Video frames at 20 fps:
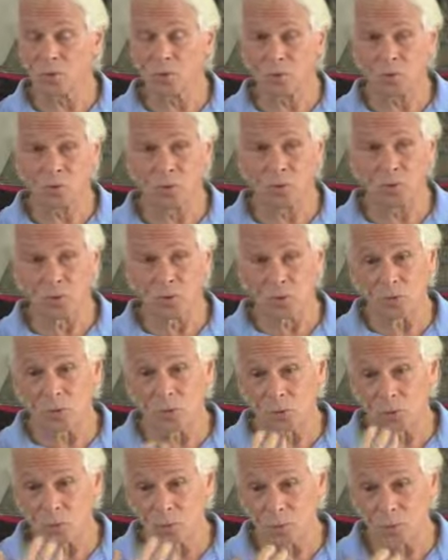So it's
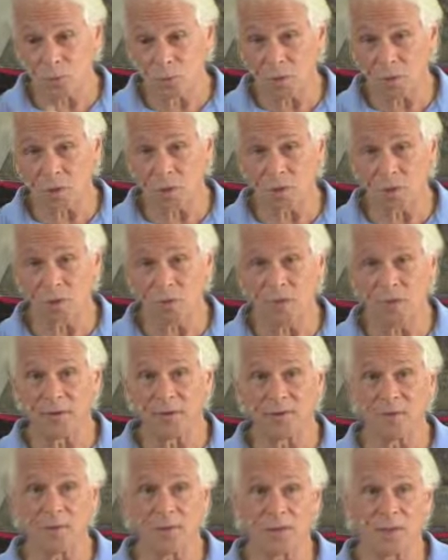good to
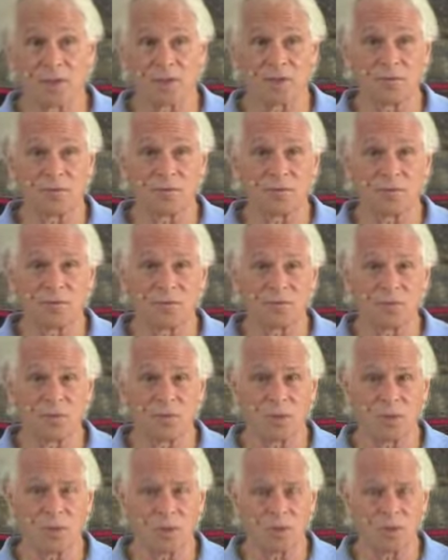have this kind of
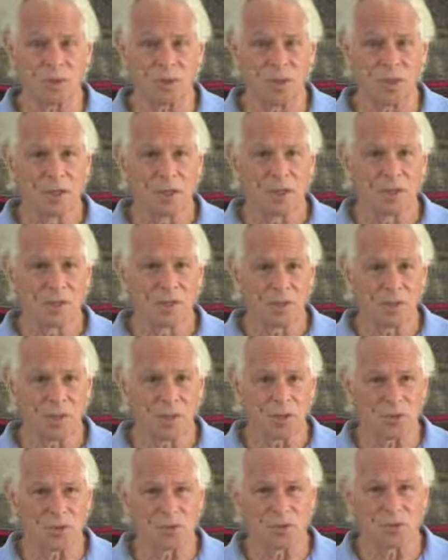self-awareness,
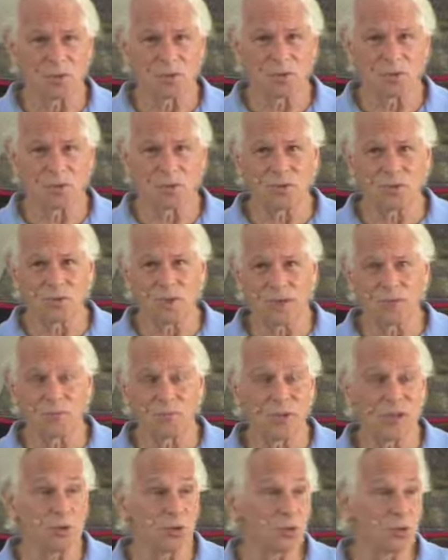but it's also good to
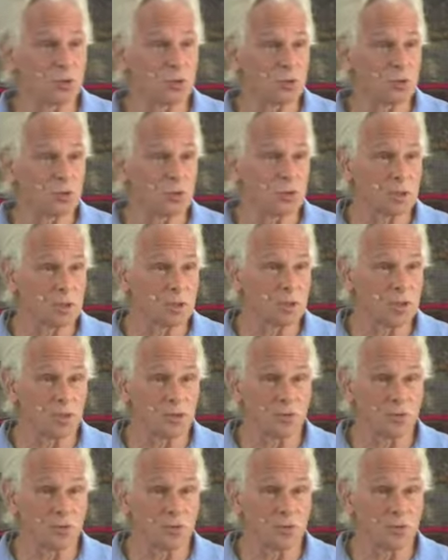have mentors,